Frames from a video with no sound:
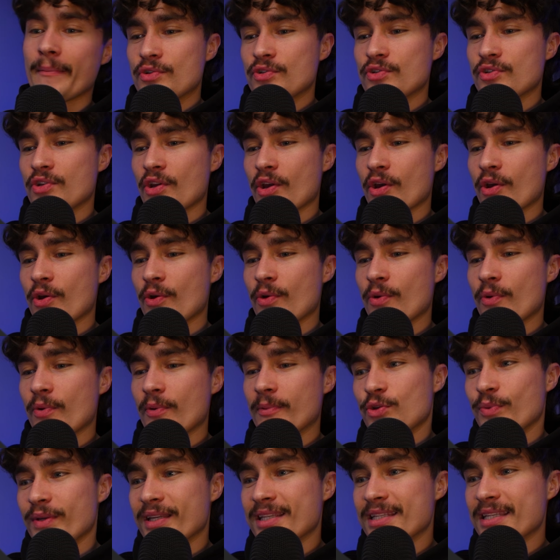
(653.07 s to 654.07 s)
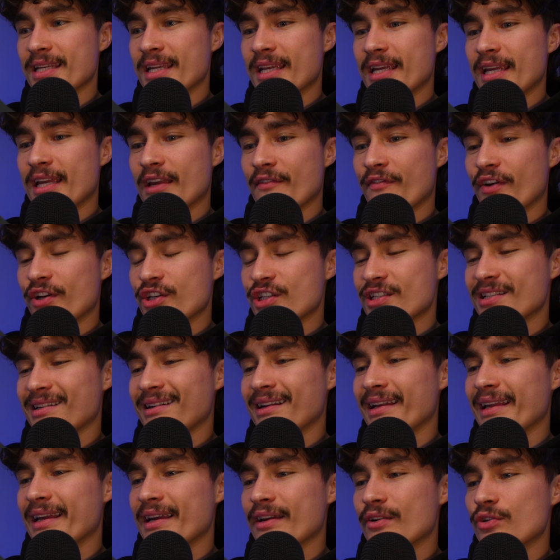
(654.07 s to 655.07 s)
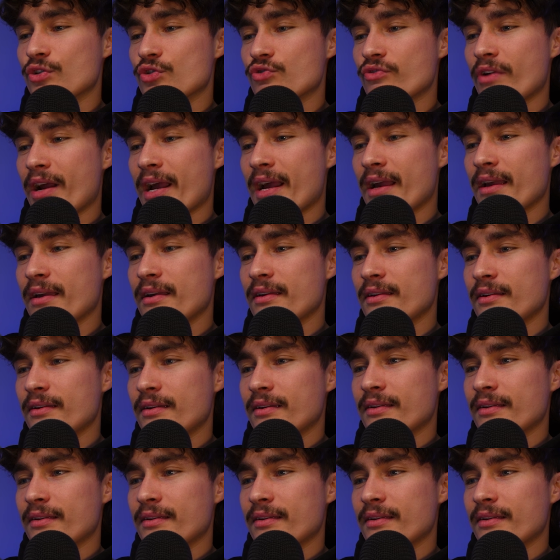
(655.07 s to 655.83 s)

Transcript: So we can see here, if I just click and drag,